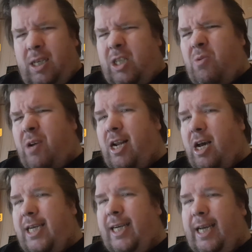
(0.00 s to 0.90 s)
So I
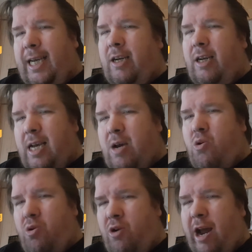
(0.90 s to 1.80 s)
like
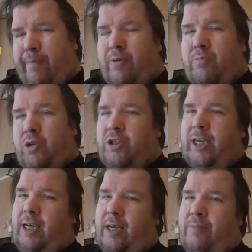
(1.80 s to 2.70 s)
rap
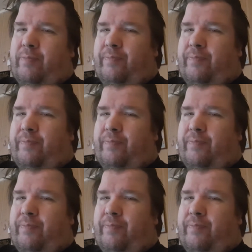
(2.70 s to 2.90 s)
music.